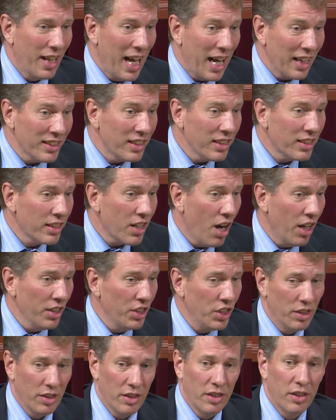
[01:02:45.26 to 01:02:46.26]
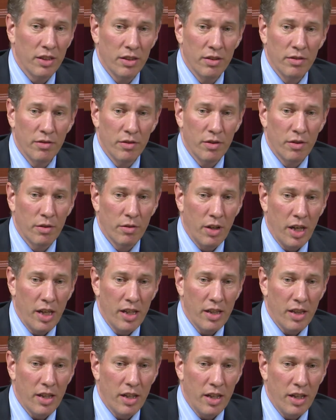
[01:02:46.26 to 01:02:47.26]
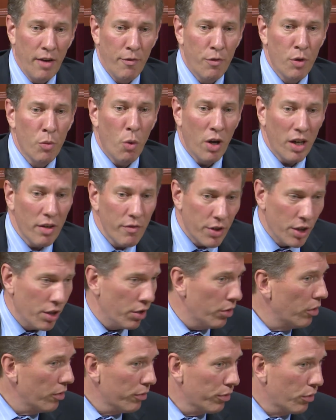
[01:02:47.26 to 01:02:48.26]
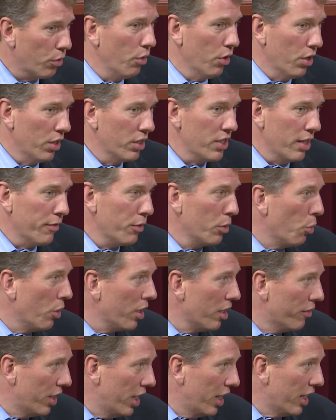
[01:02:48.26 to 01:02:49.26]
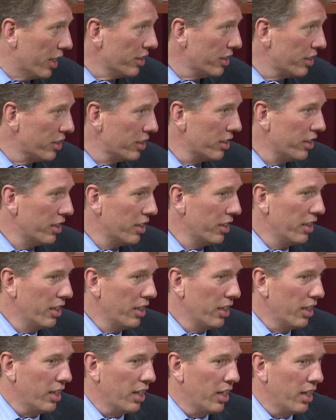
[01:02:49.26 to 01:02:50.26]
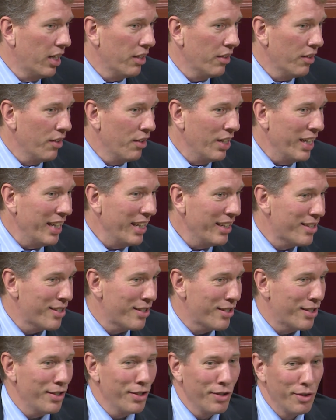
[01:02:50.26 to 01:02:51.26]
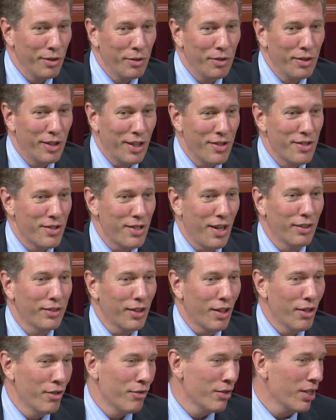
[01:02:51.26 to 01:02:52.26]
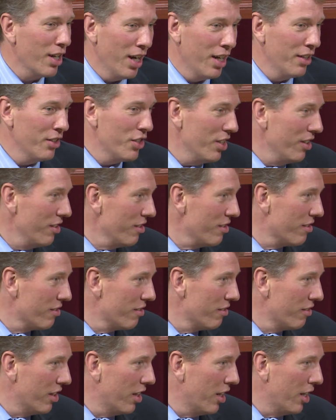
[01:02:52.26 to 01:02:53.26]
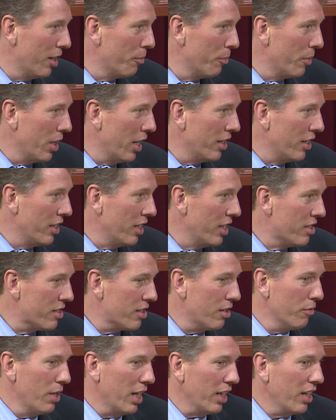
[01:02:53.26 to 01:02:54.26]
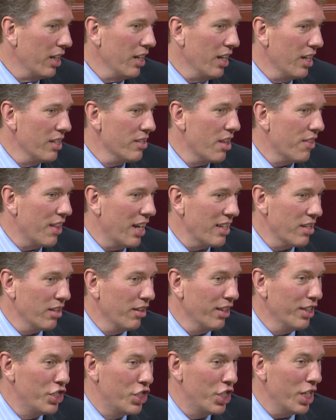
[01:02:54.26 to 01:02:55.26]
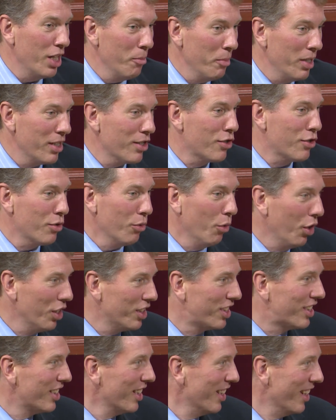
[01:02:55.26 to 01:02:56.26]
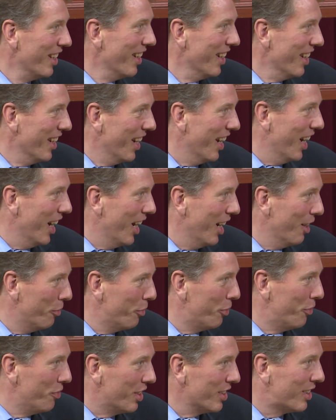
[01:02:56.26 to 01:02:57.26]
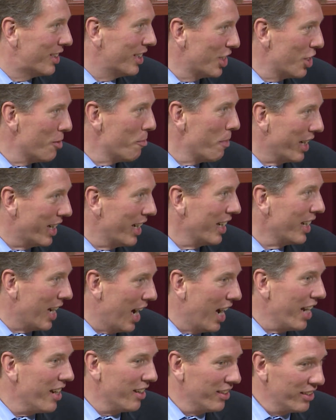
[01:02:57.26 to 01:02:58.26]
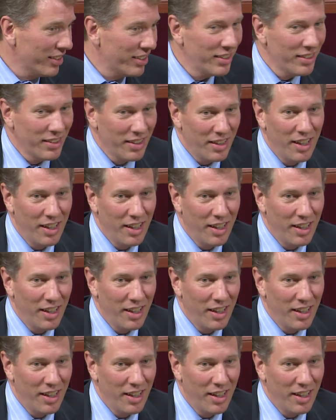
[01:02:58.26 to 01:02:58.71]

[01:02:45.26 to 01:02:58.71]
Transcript: and last is conscience, right? That every one of you, of course, every one of us, uh, needs to consult our own conscience um, and needs to recognize that that's a legitimate source of decision-making guidance.